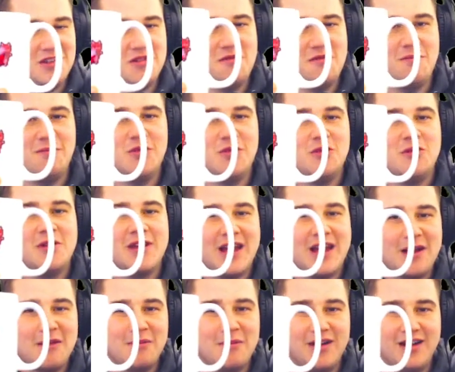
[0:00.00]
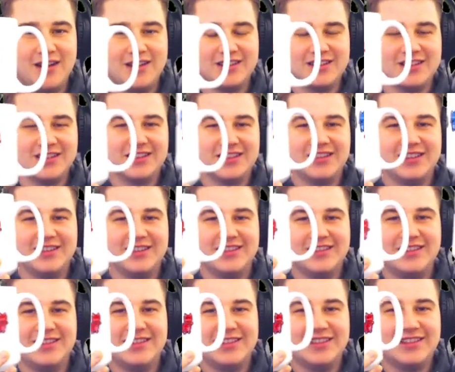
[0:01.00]
Mooncat mugs,
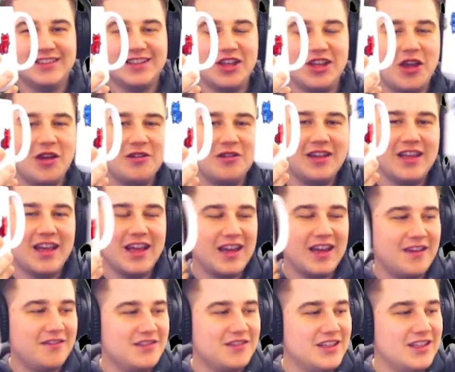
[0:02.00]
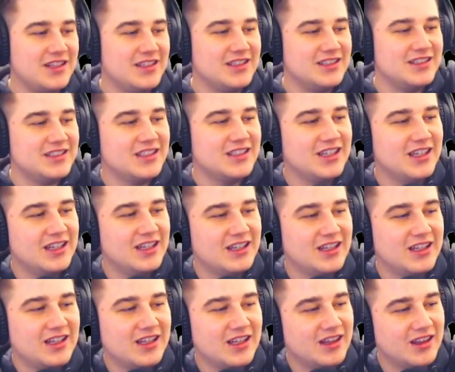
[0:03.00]
the only NFTs
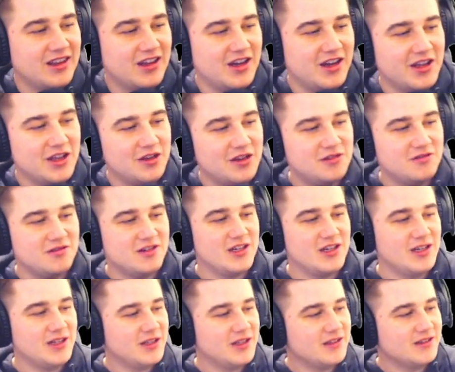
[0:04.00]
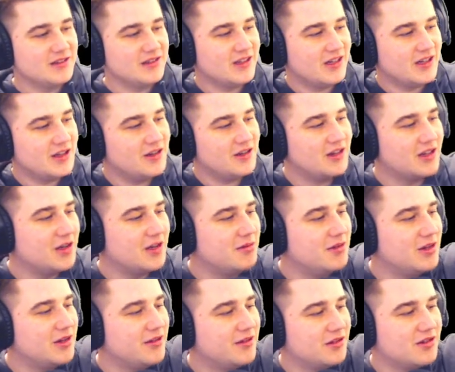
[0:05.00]
that I own, really. I own a couple
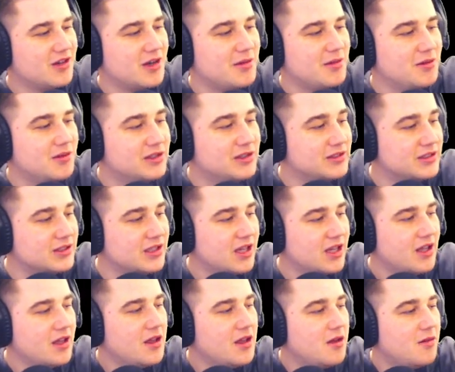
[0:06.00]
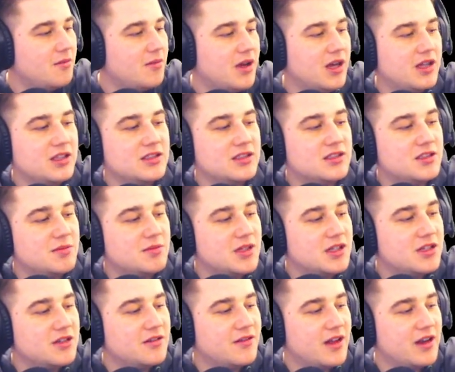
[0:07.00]
of other crappy ones. But
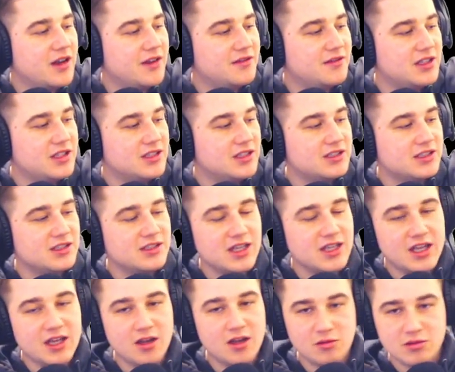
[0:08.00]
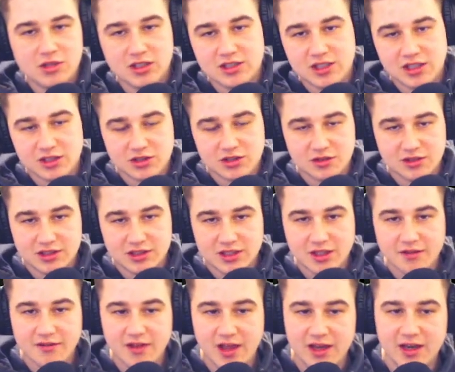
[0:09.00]
speaking of NFTs, today I want to touch on this
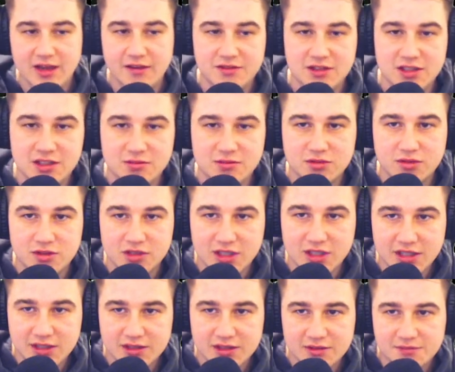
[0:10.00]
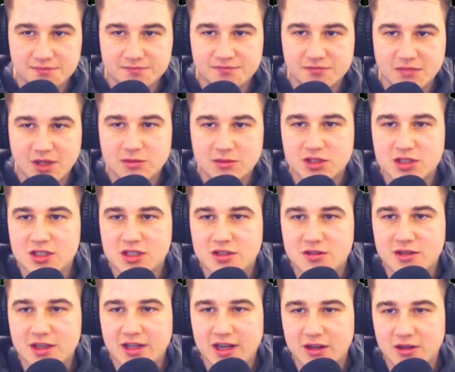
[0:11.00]
other NFT project. I'm just going to do
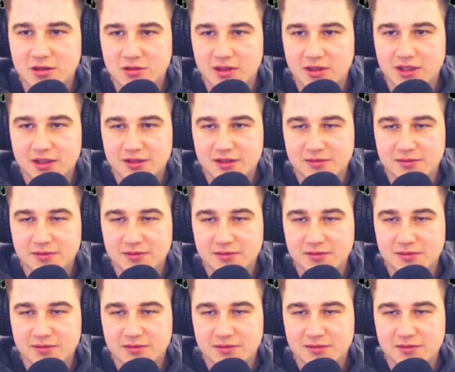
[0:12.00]
it now quick.